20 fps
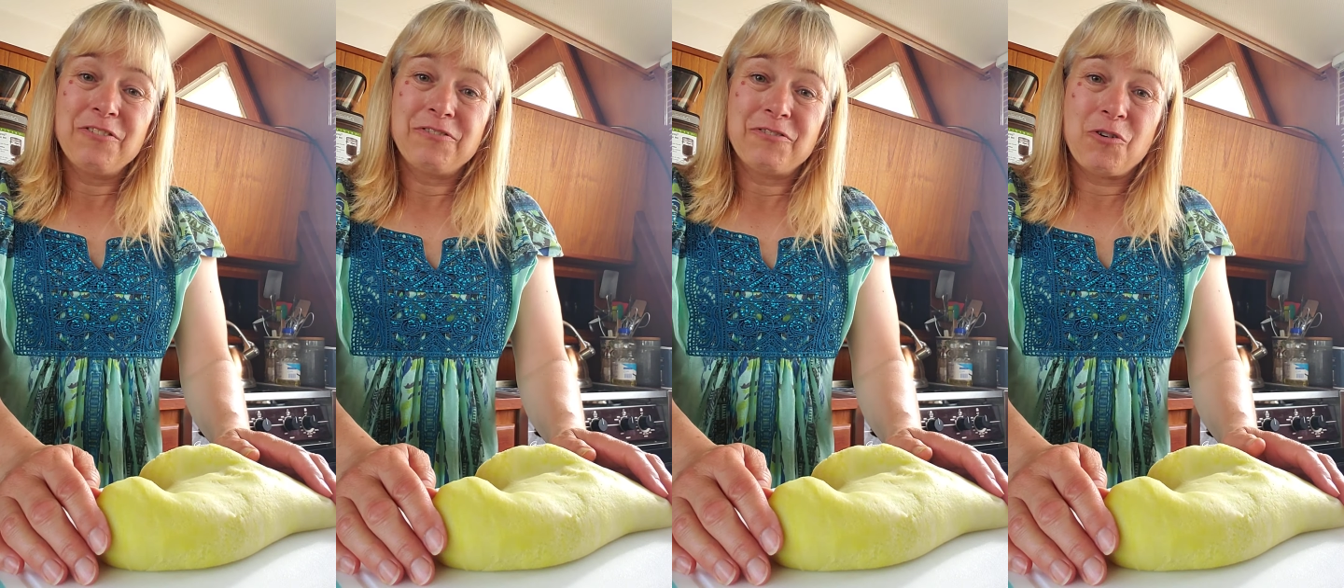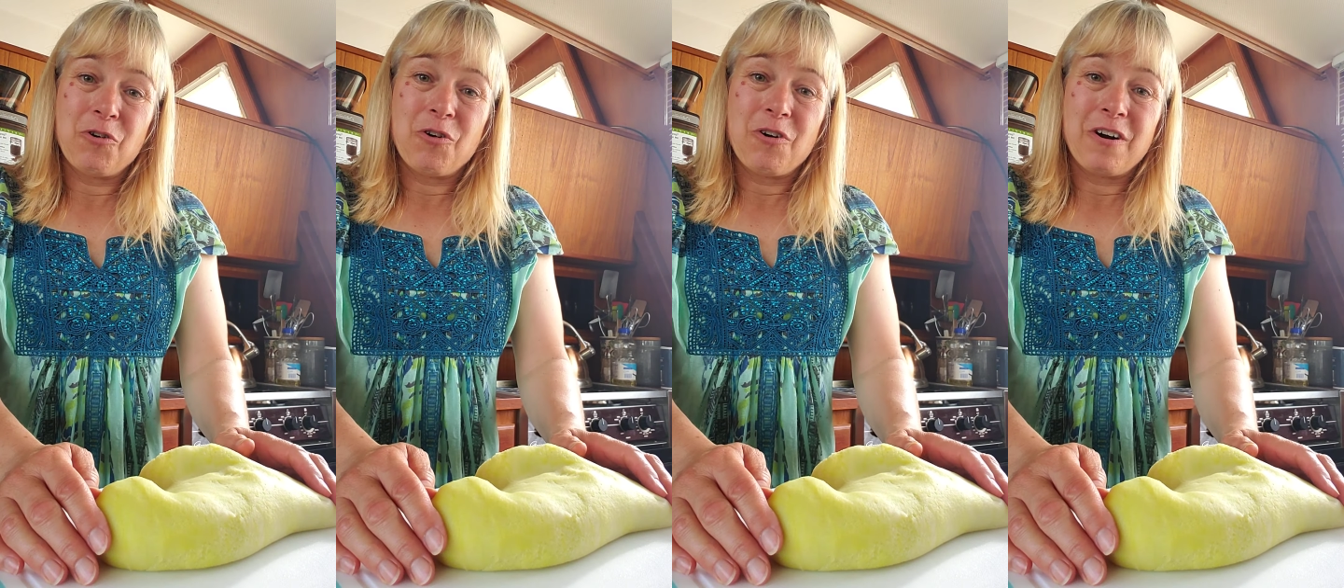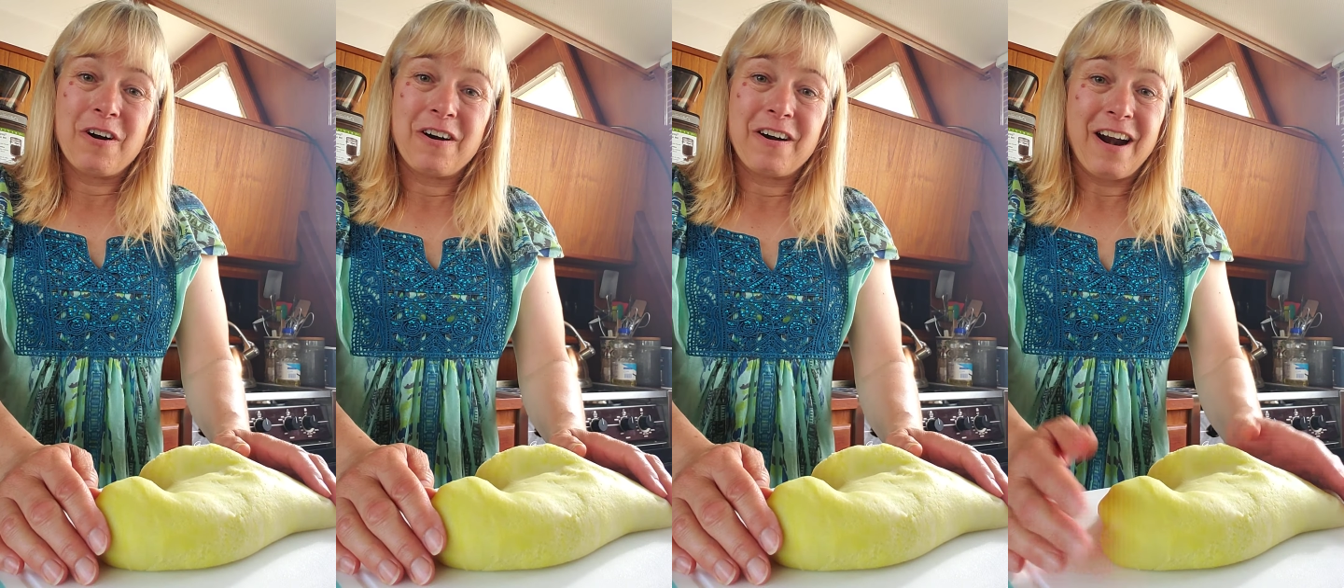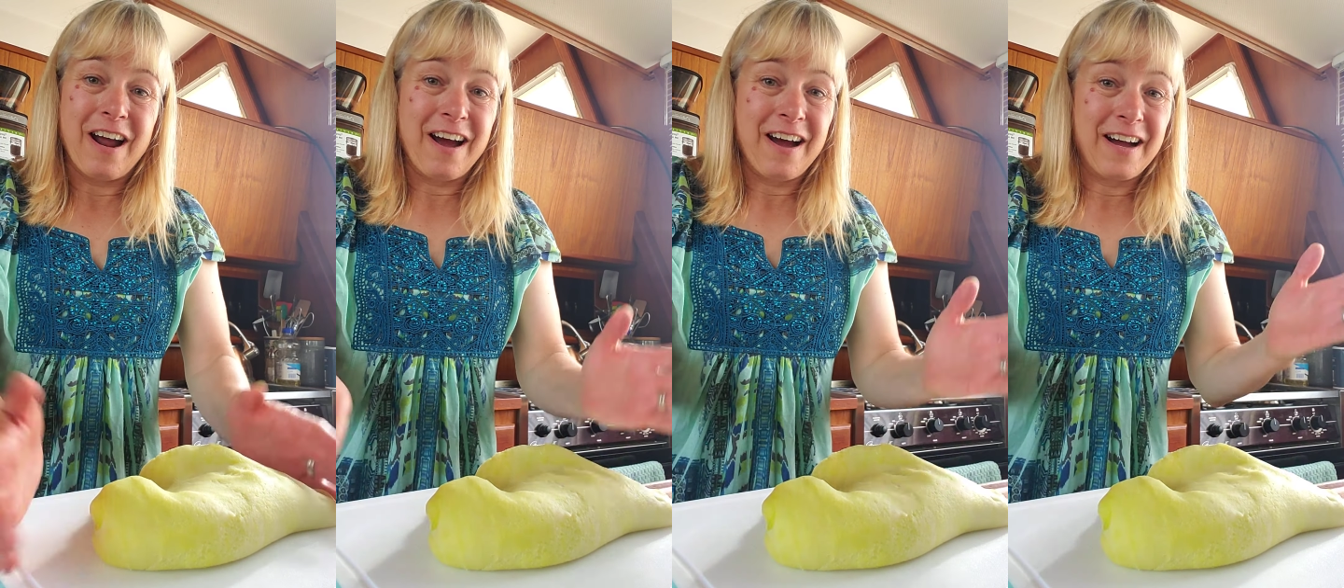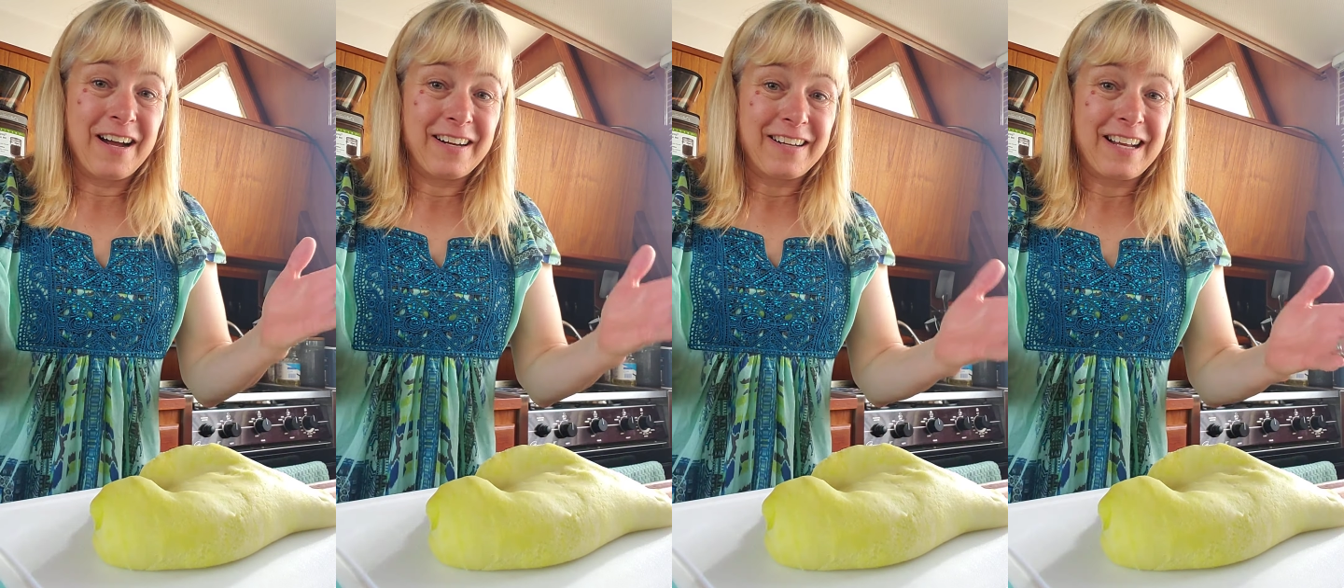
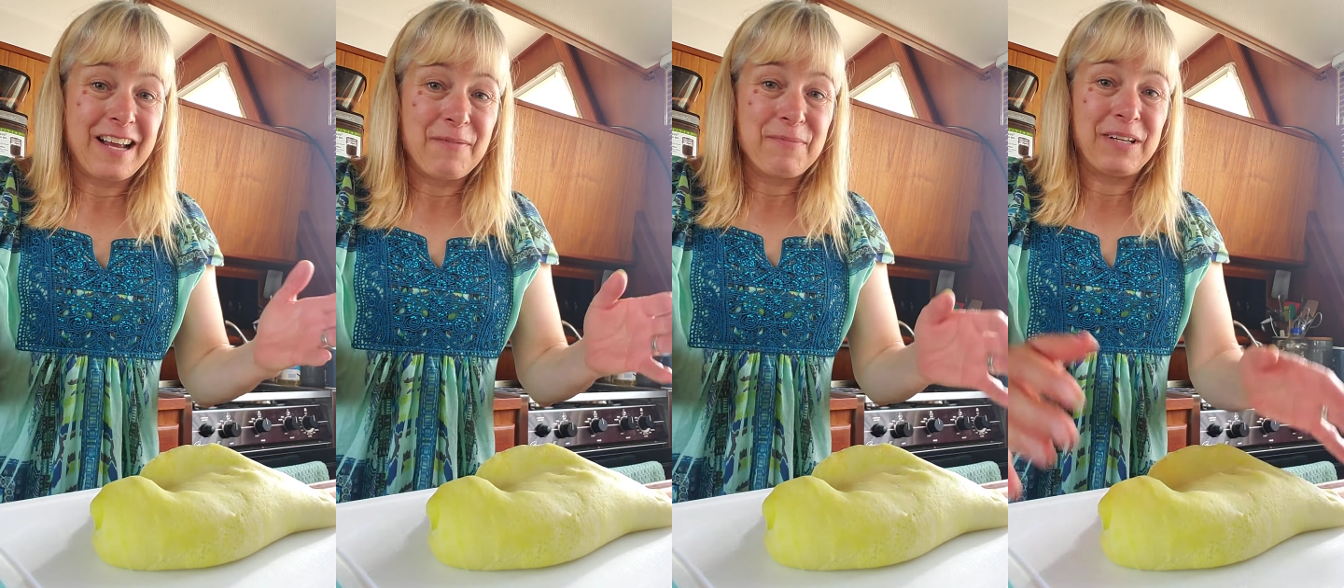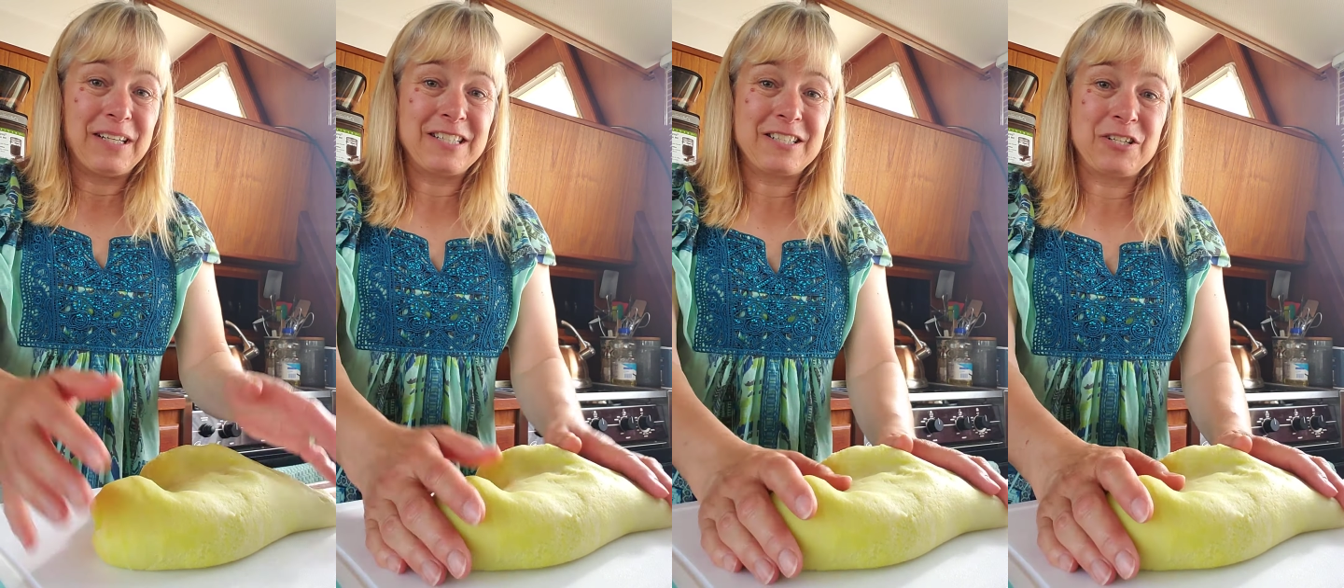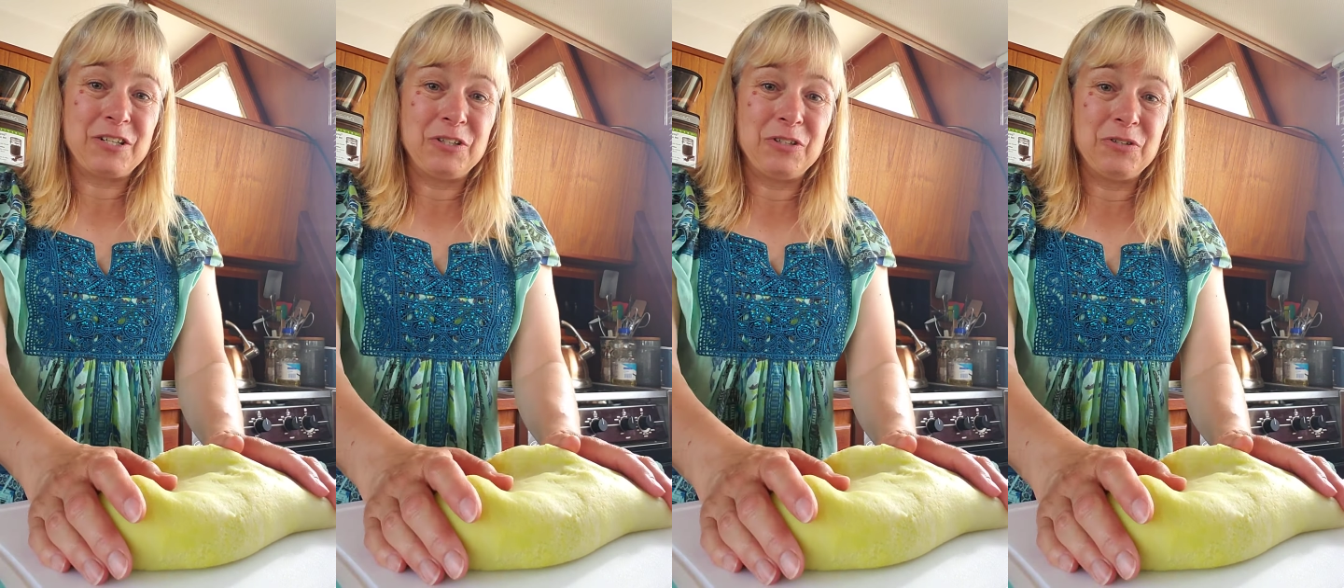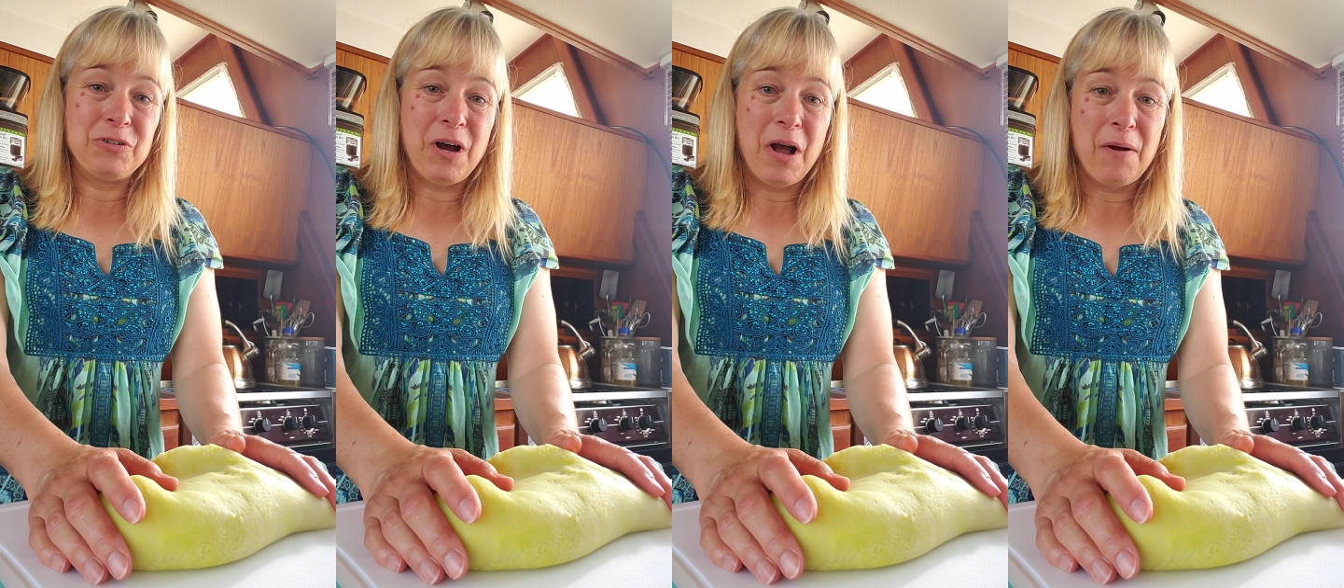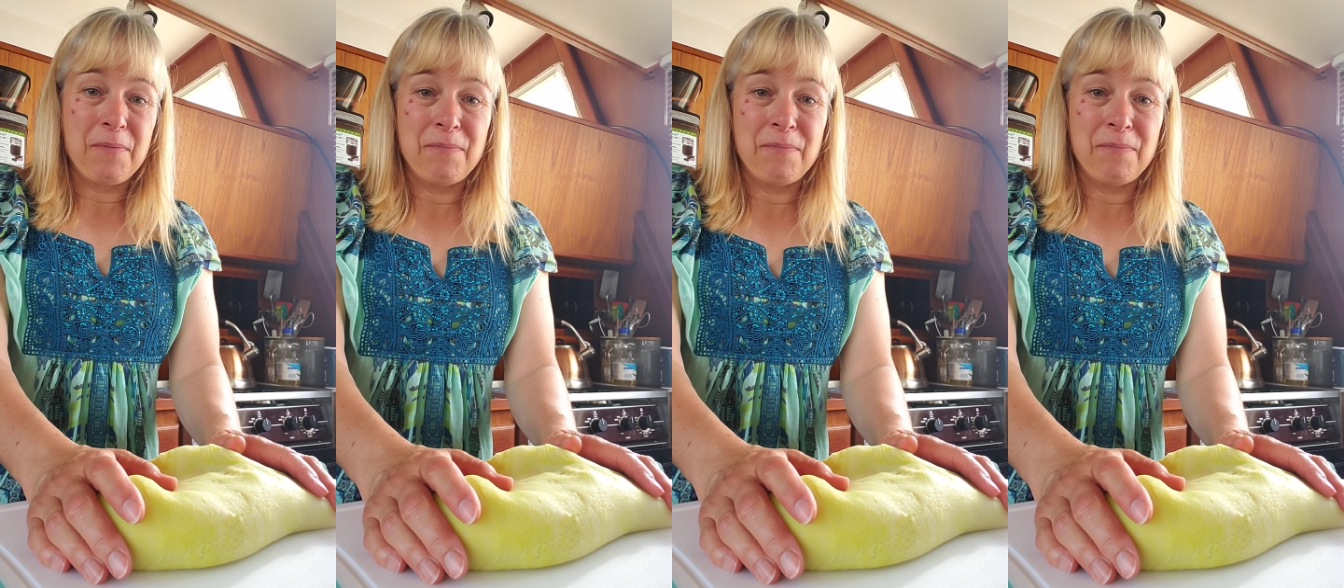for coming to